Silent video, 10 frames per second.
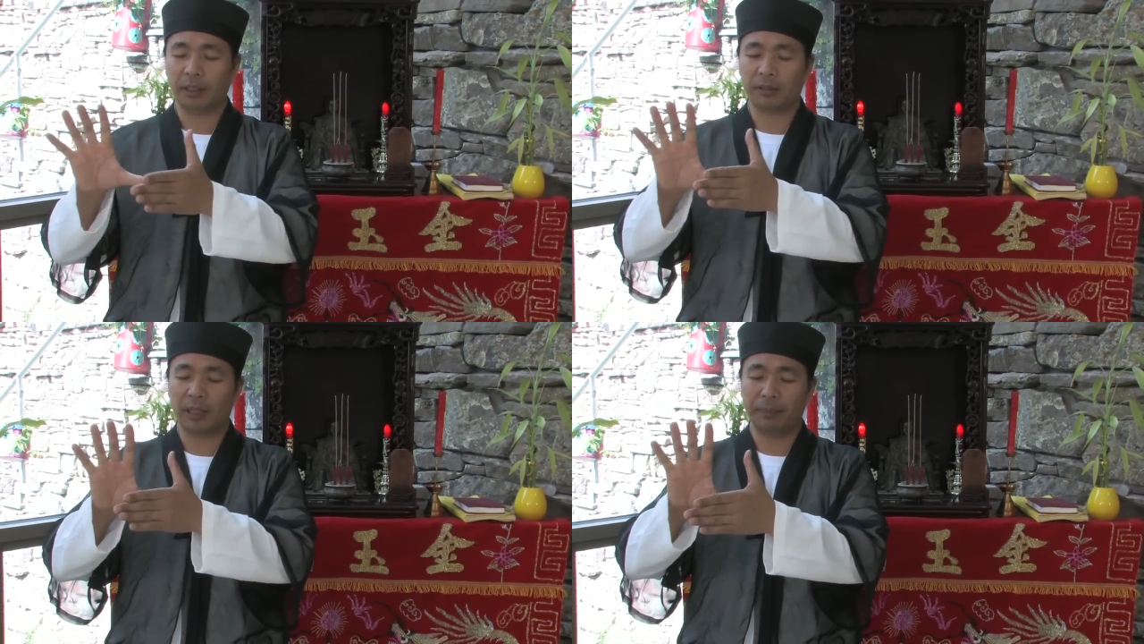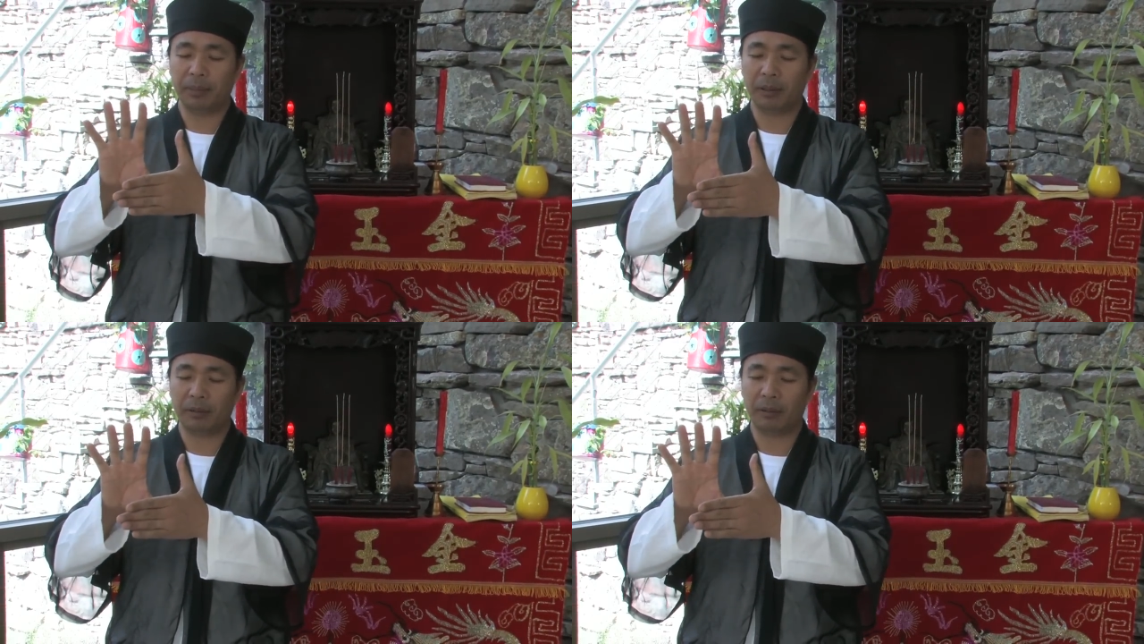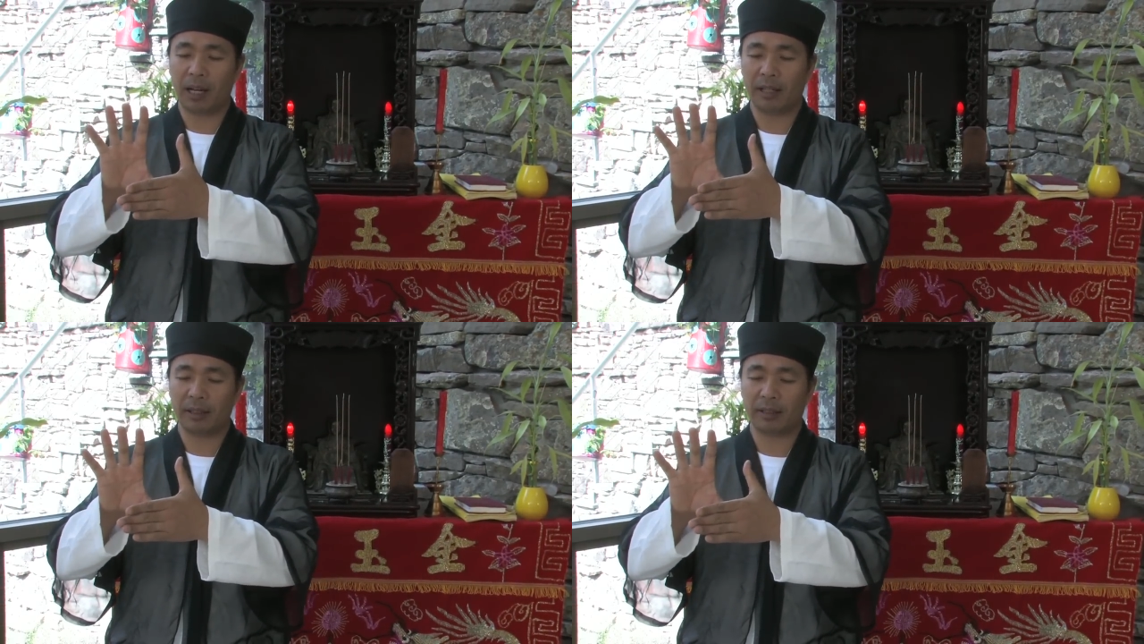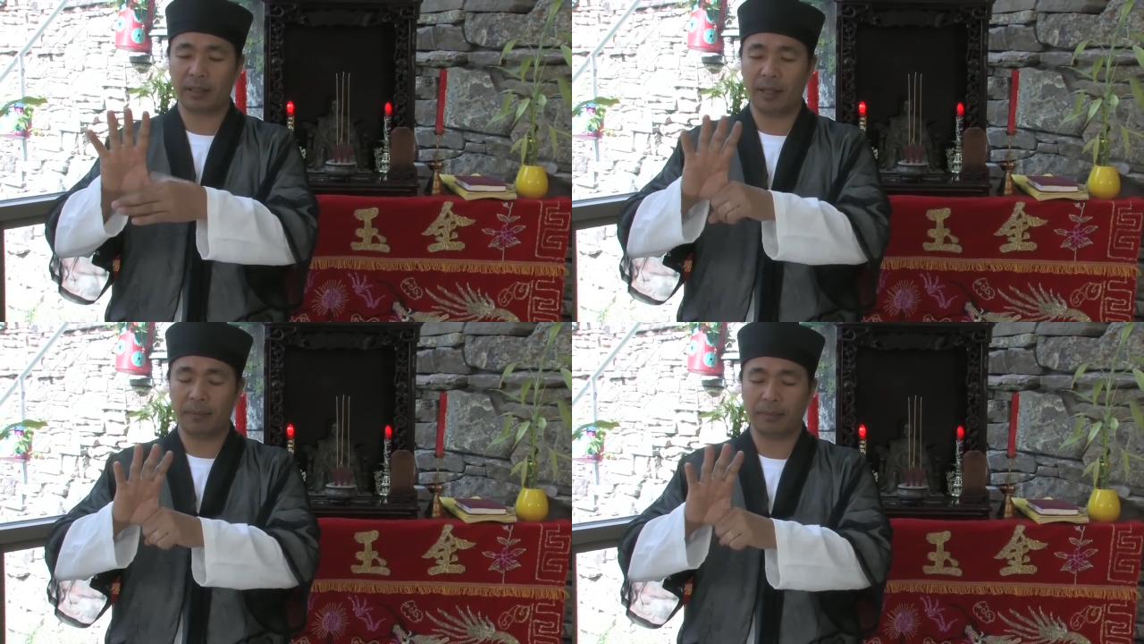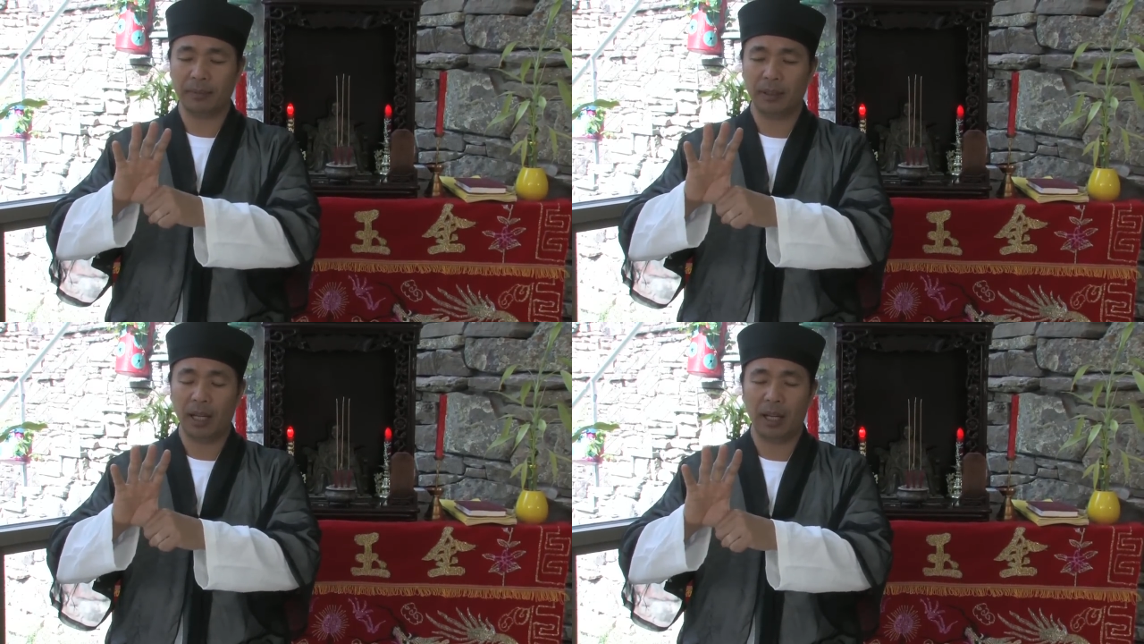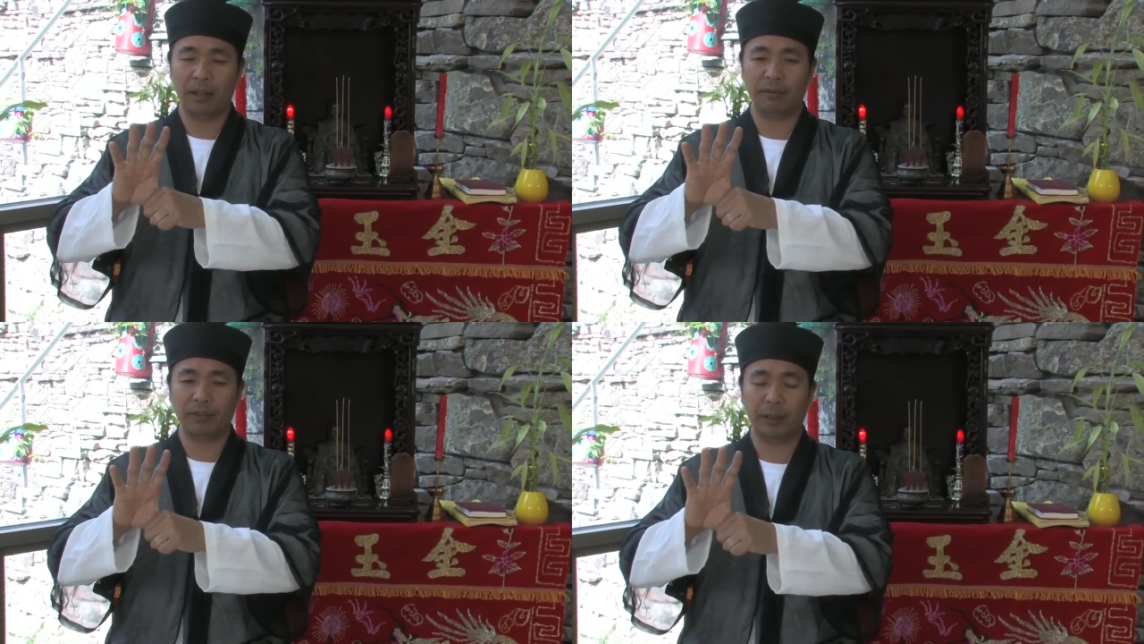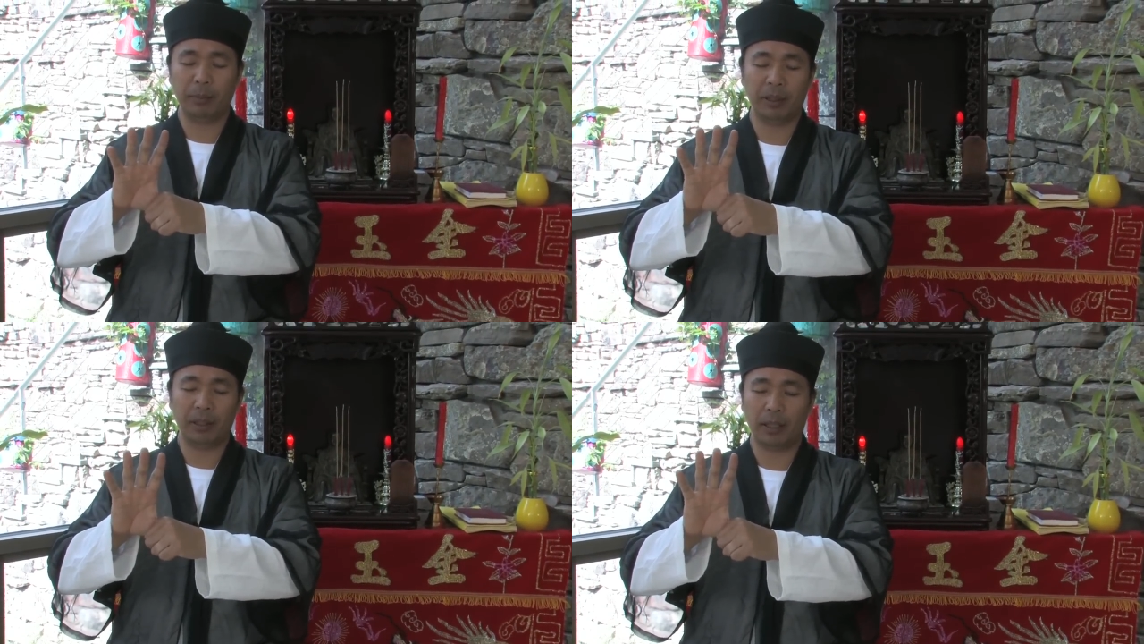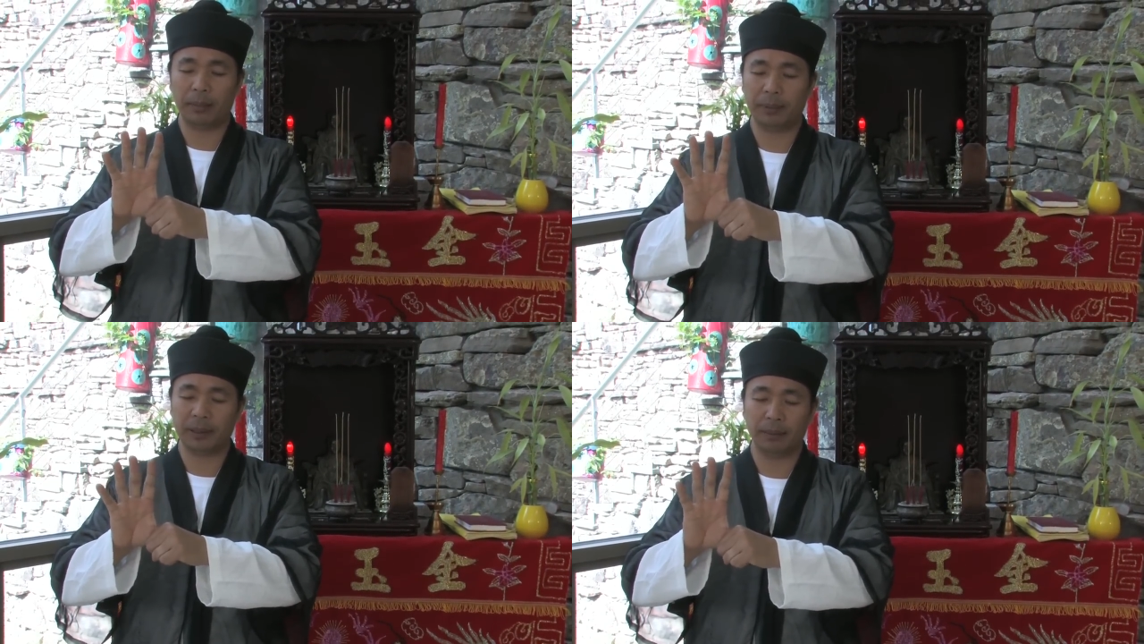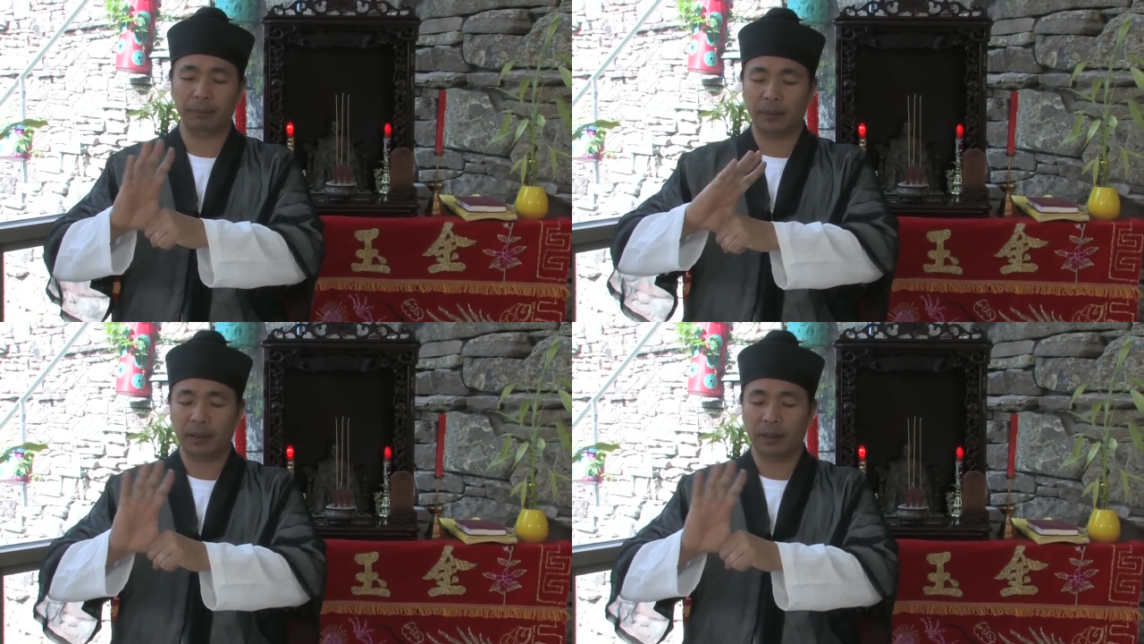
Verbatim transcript: grabbing right thumb and female opposite,